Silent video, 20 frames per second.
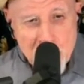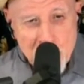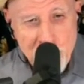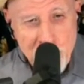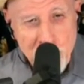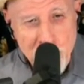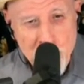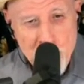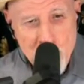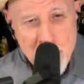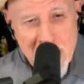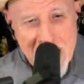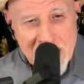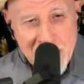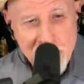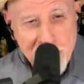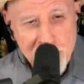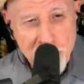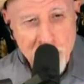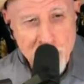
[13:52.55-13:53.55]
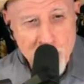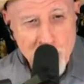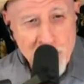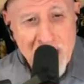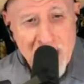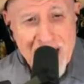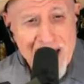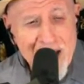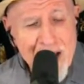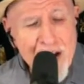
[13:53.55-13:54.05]
2 by 2
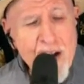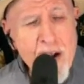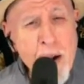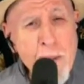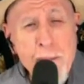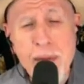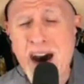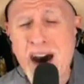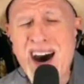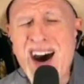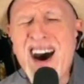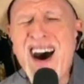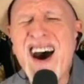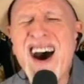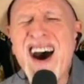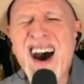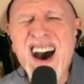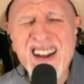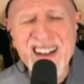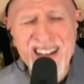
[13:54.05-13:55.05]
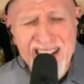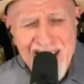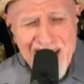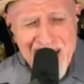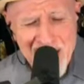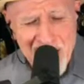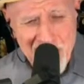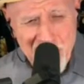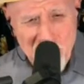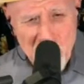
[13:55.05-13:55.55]
their
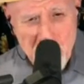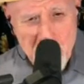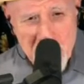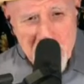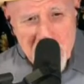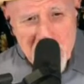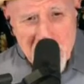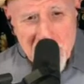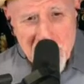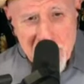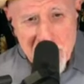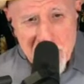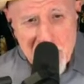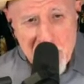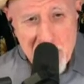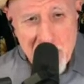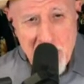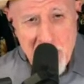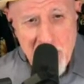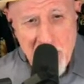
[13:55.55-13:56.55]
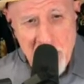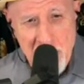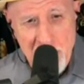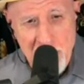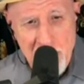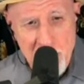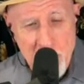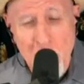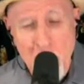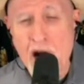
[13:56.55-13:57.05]
bodies
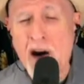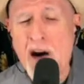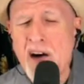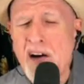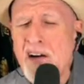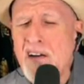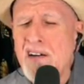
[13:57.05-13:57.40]
become one.